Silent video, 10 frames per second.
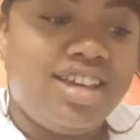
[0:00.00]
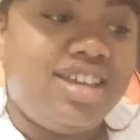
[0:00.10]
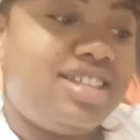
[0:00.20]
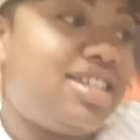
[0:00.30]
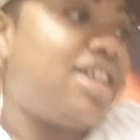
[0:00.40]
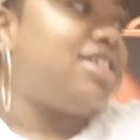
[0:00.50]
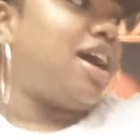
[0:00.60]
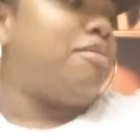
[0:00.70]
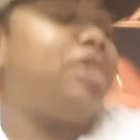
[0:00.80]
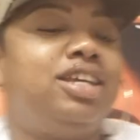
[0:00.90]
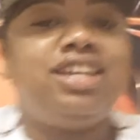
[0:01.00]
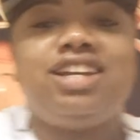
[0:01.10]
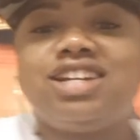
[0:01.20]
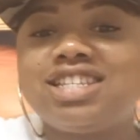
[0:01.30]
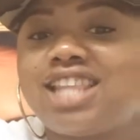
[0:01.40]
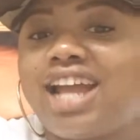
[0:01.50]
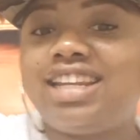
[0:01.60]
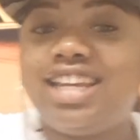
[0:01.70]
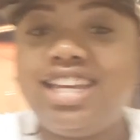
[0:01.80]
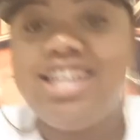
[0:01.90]
It's that time of the year. It's
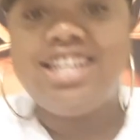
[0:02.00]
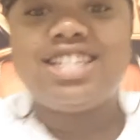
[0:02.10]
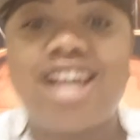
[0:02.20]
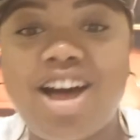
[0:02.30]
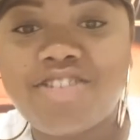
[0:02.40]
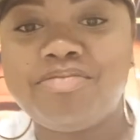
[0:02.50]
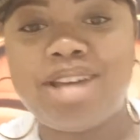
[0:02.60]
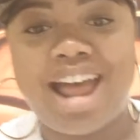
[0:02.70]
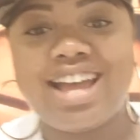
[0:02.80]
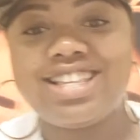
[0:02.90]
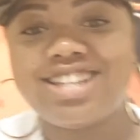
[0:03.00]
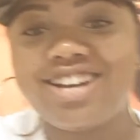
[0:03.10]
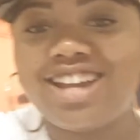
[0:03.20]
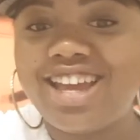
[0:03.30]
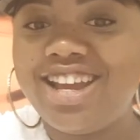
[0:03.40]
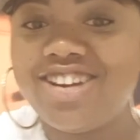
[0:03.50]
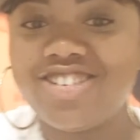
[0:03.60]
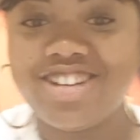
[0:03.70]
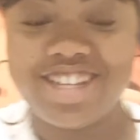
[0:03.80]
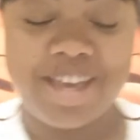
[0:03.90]
like the heat is off, but I ain't turned the air
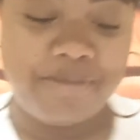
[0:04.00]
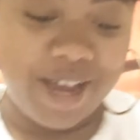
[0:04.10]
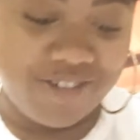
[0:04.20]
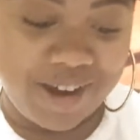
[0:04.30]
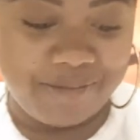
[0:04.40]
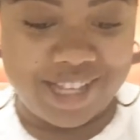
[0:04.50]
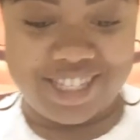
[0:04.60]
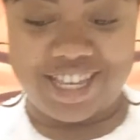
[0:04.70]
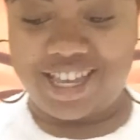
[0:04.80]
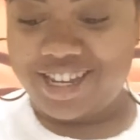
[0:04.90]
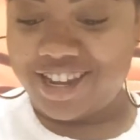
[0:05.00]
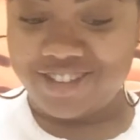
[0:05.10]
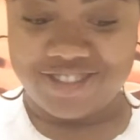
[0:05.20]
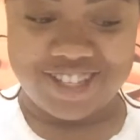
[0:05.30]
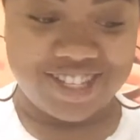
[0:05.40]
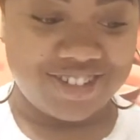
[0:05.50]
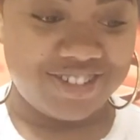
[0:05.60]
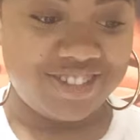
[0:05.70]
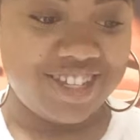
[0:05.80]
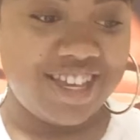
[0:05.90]
on yet. My grandma said don't,
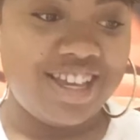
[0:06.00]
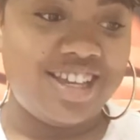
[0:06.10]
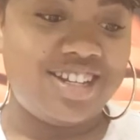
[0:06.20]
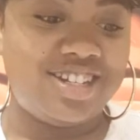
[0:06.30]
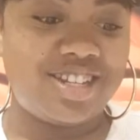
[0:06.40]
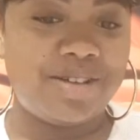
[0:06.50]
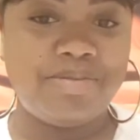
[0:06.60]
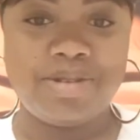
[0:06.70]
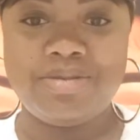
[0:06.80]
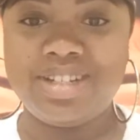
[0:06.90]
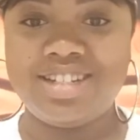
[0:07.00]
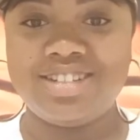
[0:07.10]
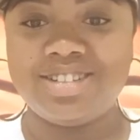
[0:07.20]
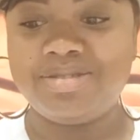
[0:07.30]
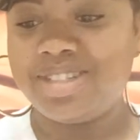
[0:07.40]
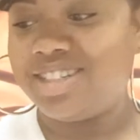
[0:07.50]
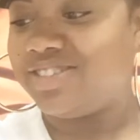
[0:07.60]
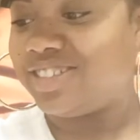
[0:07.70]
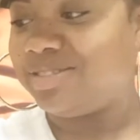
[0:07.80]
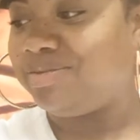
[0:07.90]
so just open the windows or
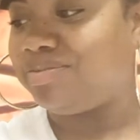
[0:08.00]
whatever.